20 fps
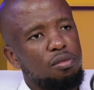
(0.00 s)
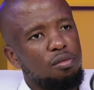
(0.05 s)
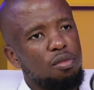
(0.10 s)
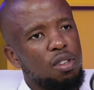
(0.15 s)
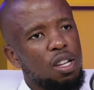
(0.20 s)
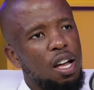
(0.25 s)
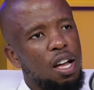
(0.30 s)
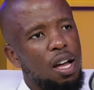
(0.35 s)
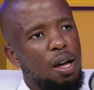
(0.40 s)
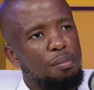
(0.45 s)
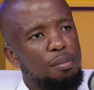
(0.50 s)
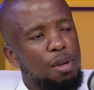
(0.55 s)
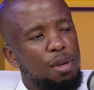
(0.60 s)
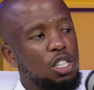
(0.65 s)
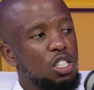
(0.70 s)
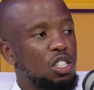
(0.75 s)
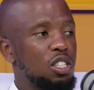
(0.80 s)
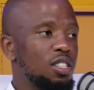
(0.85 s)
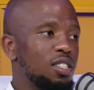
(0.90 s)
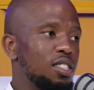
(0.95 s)
uh,
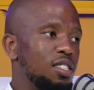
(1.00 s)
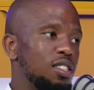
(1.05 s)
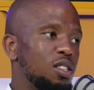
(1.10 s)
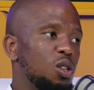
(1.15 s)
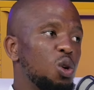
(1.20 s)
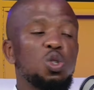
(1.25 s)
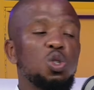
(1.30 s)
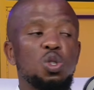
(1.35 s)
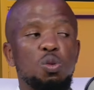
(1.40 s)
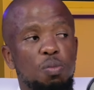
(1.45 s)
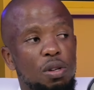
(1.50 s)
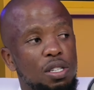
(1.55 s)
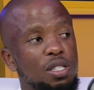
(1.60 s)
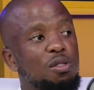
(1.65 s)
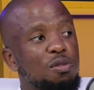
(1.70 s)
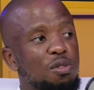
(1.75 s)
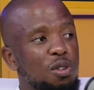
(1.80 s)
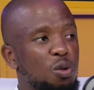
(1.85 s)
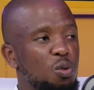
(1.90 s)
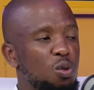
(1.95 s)
mentions those
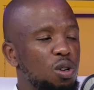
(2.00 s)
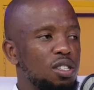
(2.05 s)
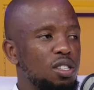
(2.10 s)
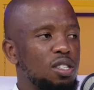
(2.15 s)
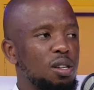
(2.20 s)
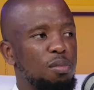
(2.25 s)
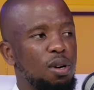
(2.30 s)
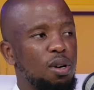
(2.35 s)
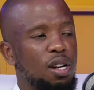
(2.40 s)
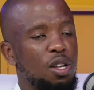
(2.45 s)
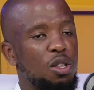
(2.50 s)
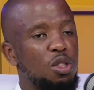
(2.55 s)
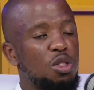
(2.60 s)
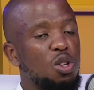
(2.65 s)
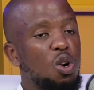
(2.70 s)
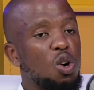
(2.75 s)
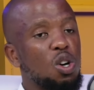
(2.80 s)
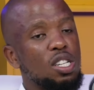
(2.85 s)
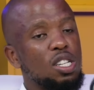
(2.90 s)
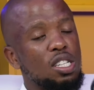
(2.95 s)
specific words about mm. a
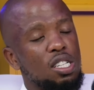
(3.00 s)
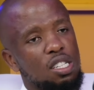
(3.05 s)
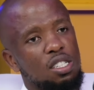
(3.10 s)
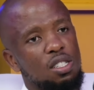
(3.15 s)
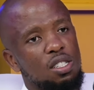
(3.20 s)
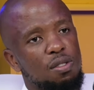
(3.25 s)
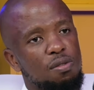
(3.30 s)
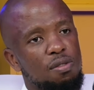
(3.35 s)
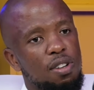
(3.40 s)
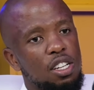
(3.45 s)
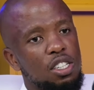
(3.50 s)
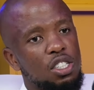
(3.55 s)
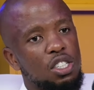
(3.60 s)
thorn in his mm-hmm. flesh.